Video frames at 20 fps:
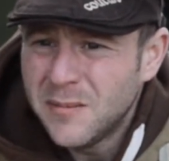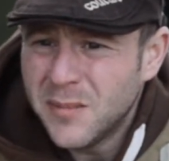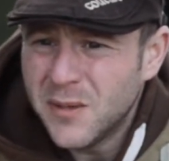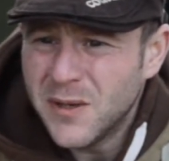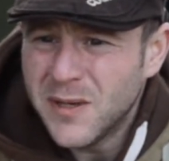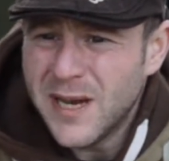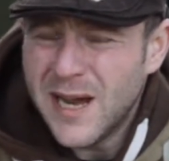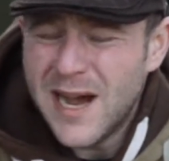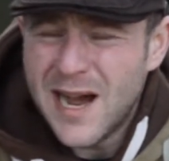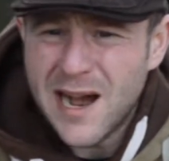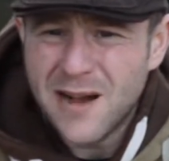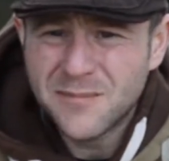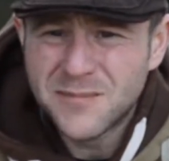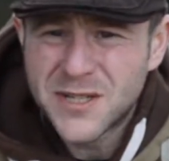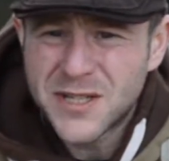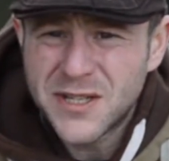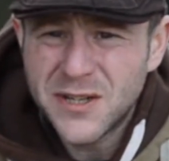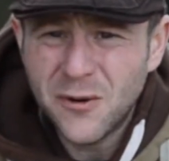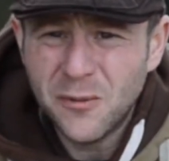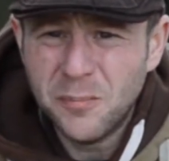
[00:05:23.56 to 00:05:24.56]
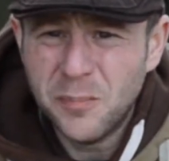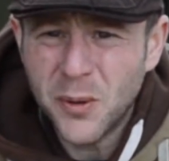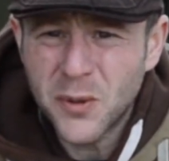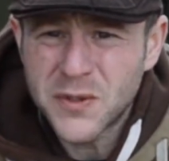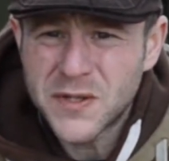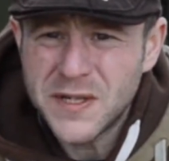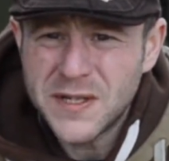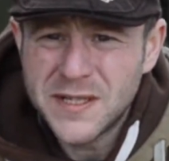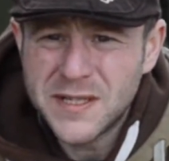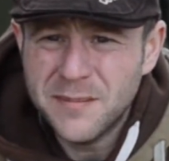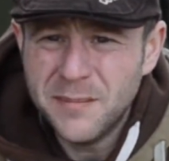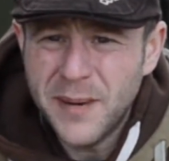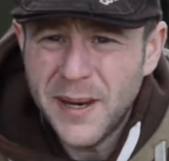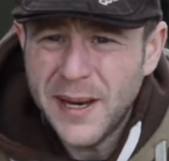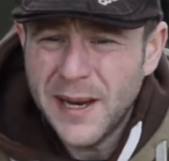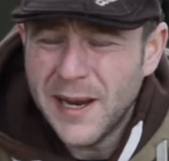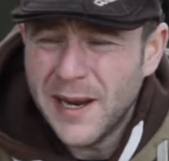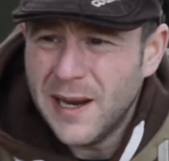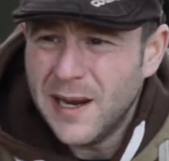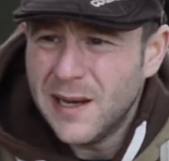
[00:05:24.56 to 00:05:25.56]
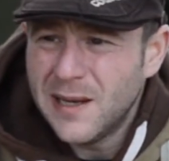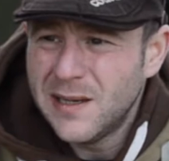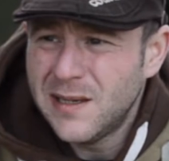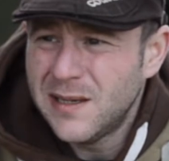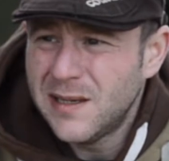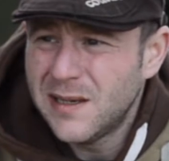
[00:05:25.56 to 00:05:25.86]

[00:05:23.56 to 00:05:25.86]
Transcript: But yeah, I'm still buzzing to be here.